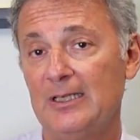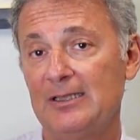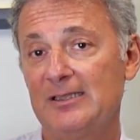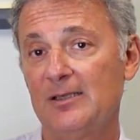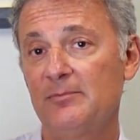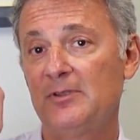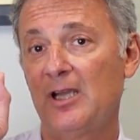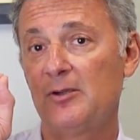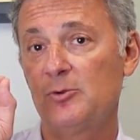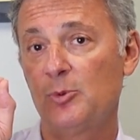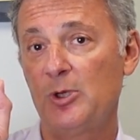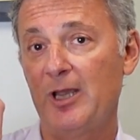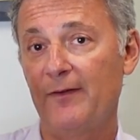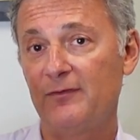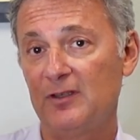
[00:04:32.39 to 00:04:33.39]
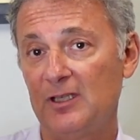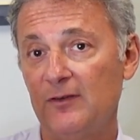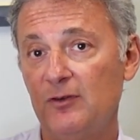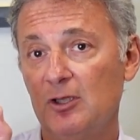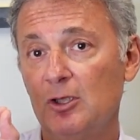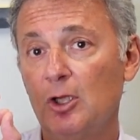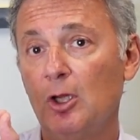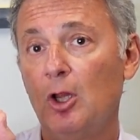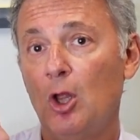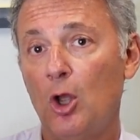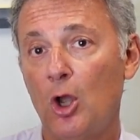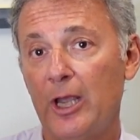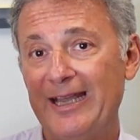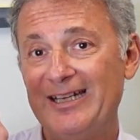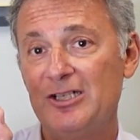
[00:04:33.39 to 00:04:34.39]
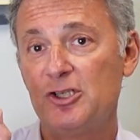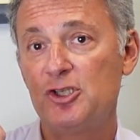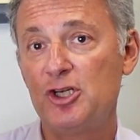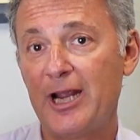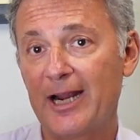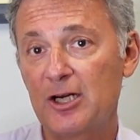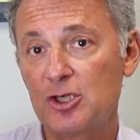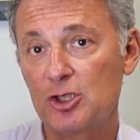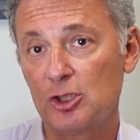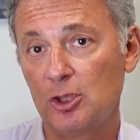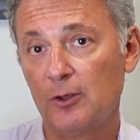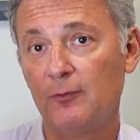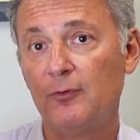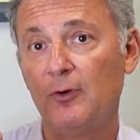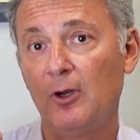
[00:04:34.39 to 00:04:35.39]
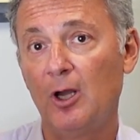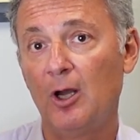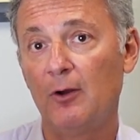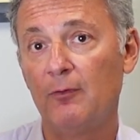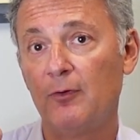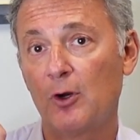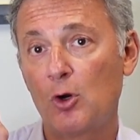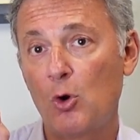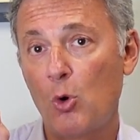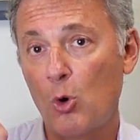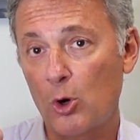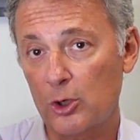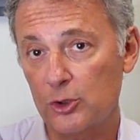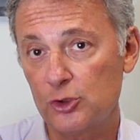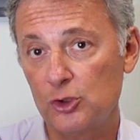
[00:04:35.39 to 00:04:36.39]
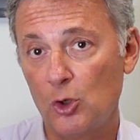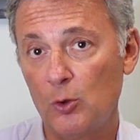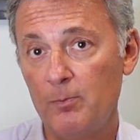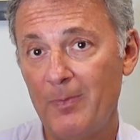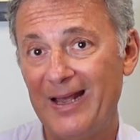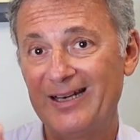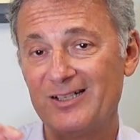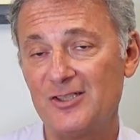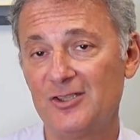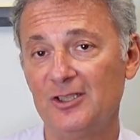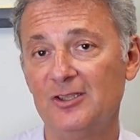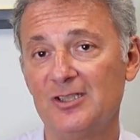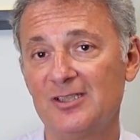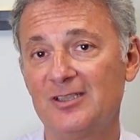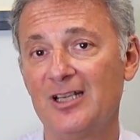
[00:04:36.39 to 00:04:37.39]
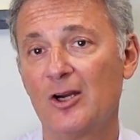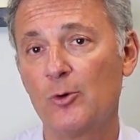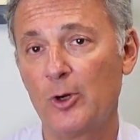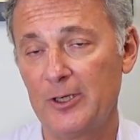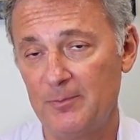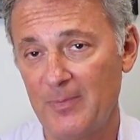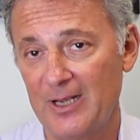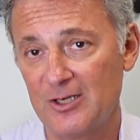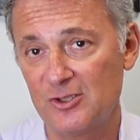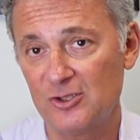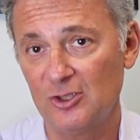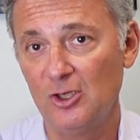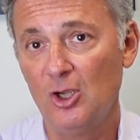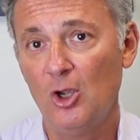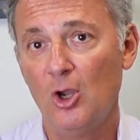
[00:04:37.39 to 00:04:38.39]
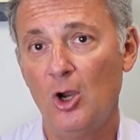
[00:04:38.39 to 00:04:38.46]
Sometimes we have to give you a little injection of a cortisone medicine, a steroid medicine,